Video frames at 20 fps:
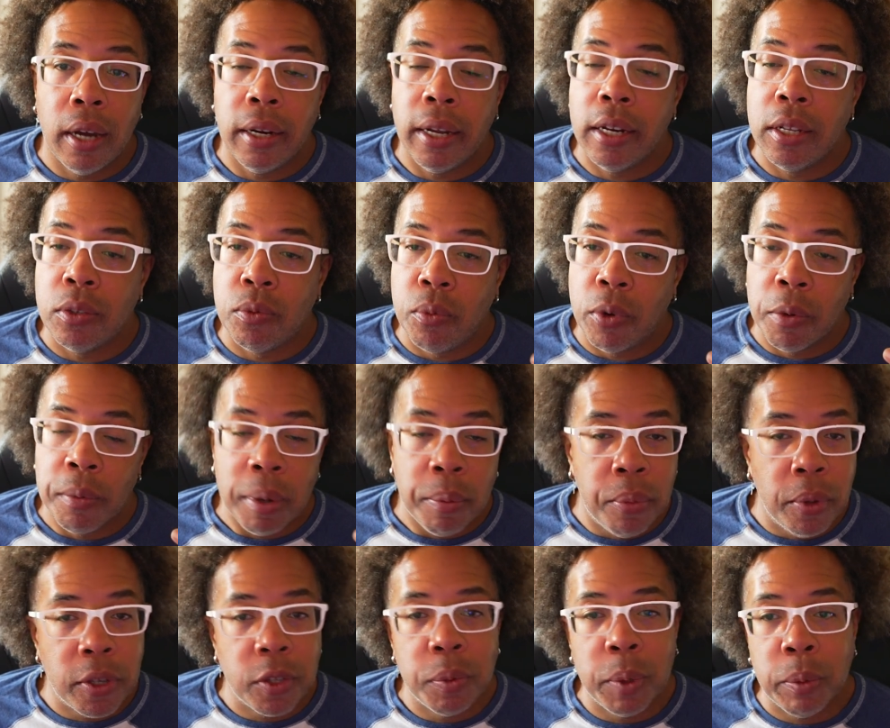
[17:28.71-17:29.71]
That is where my
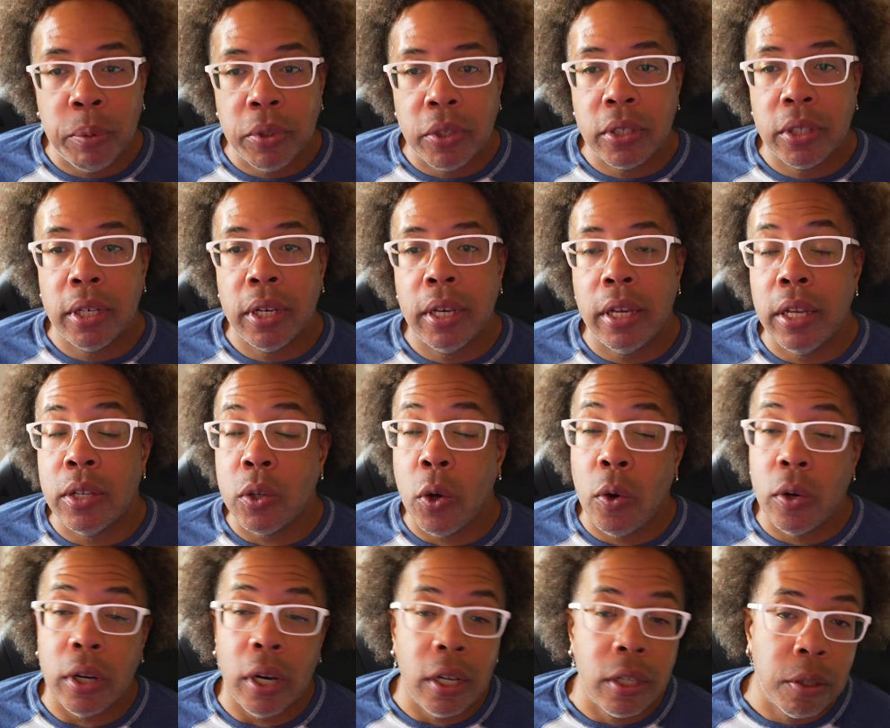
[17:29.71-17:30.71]
book's published at. It's
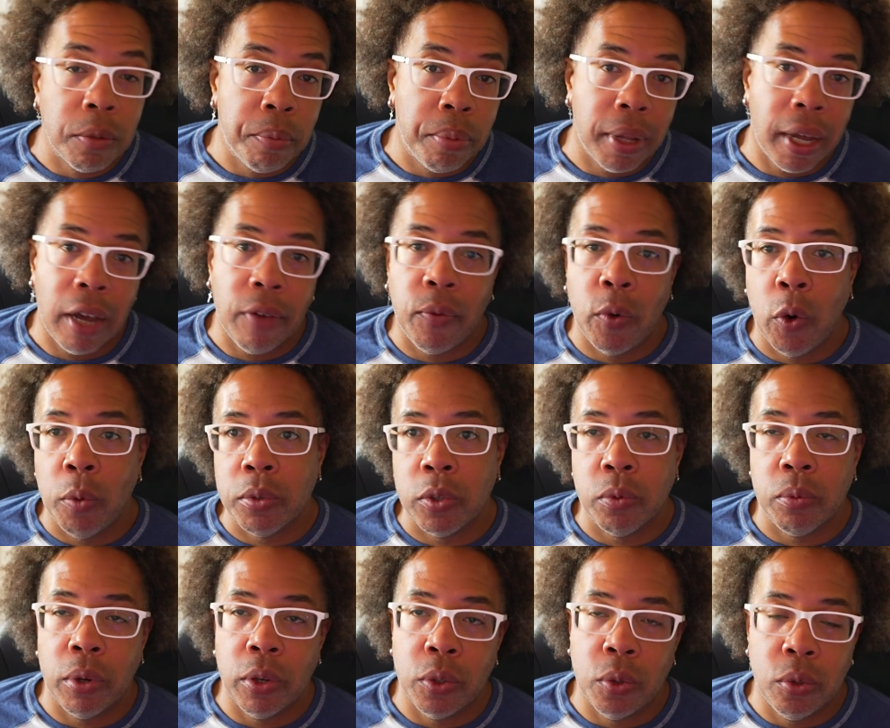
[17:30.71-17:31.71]
on other platforms as
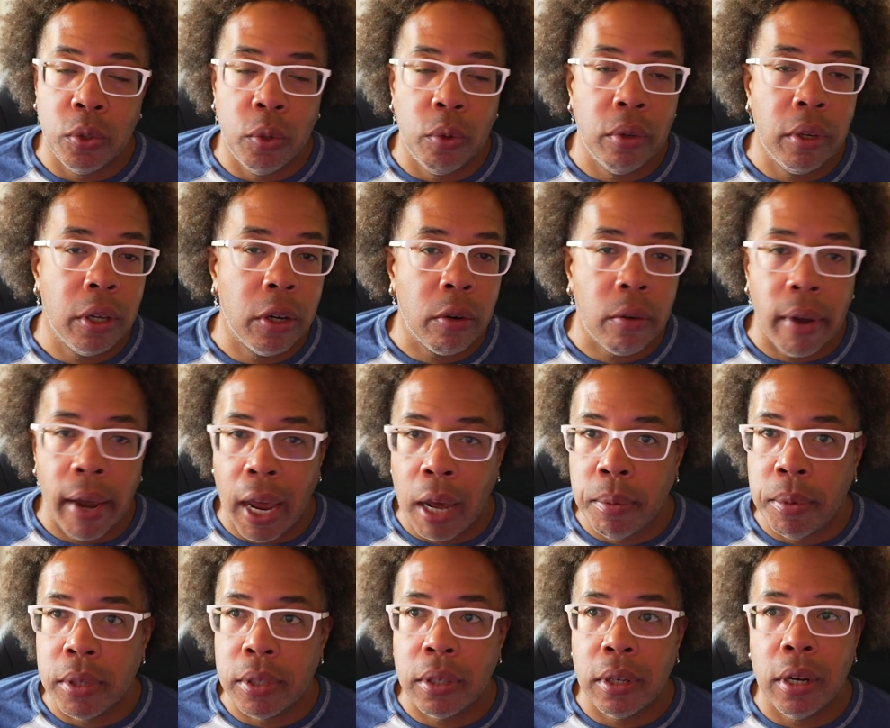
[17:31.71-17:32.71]
well, too. So you can get it on
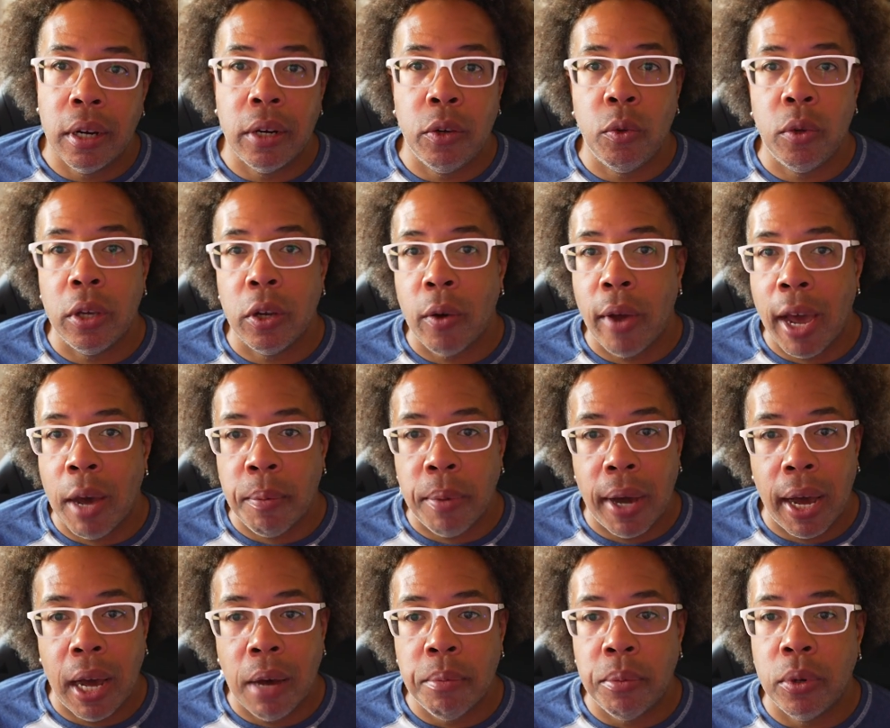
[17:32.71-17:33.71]
Amazon. You can get it on Apple
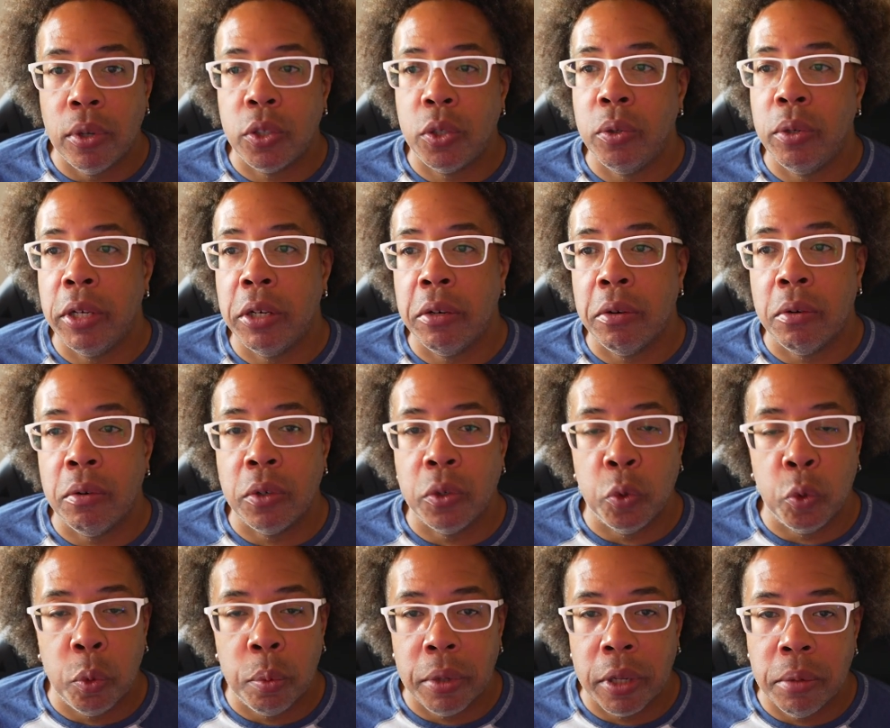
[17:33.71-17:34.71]
iBooks. You can get it on
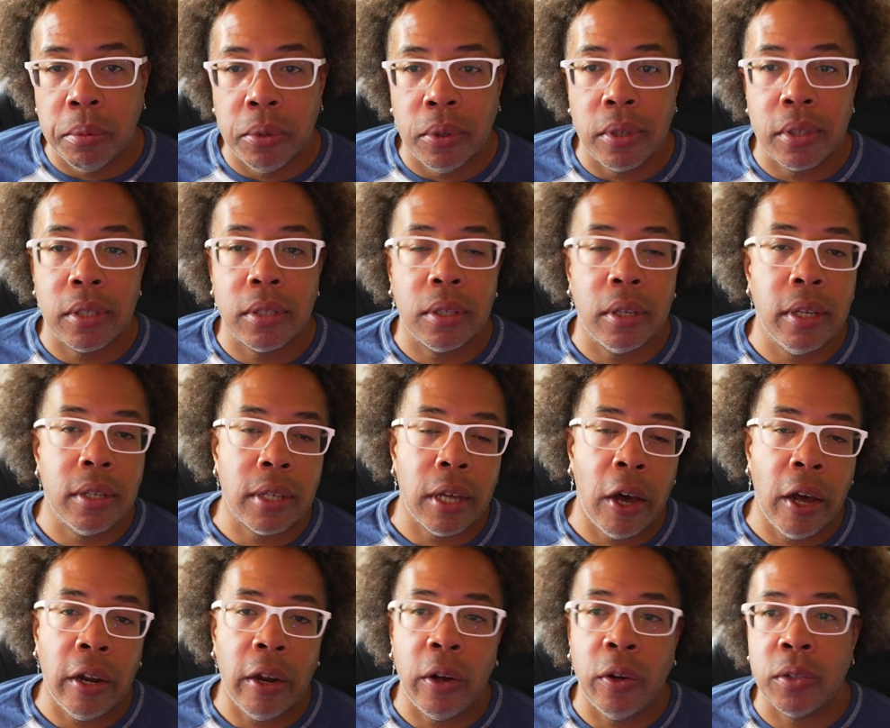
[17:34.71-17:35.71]
Google Play Books. It's
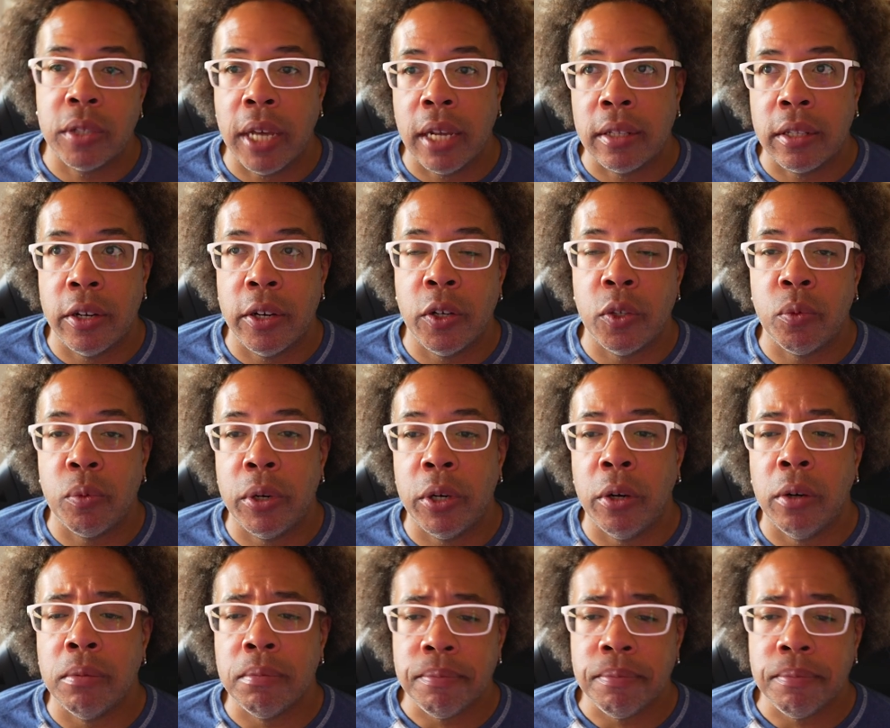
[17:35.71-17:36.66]
out there as well.